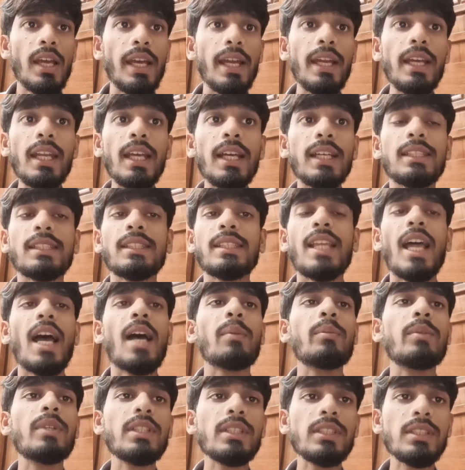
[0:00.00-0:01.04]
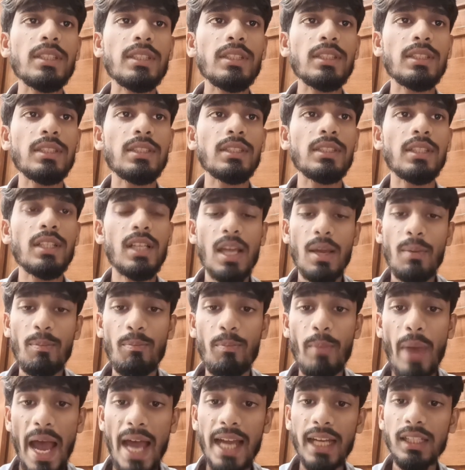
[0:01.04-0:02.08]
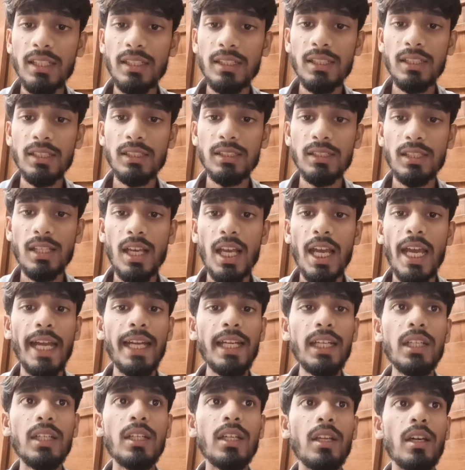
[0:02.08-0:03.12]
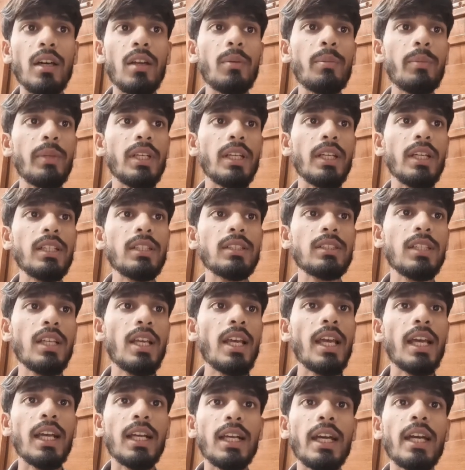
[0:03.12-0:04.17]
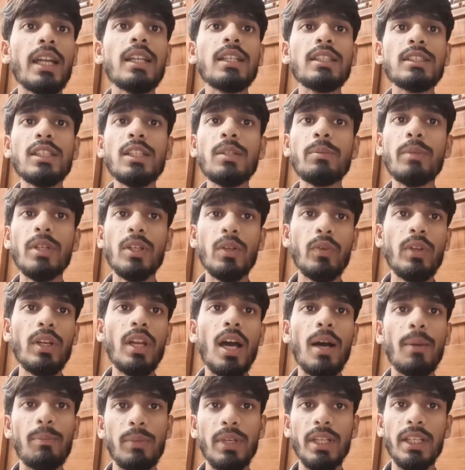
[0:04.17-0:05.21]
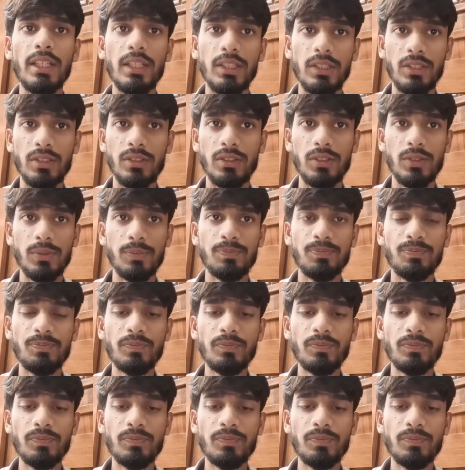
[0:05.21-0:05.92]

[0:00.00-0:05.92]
It establishes, manages and terminates connection between applications.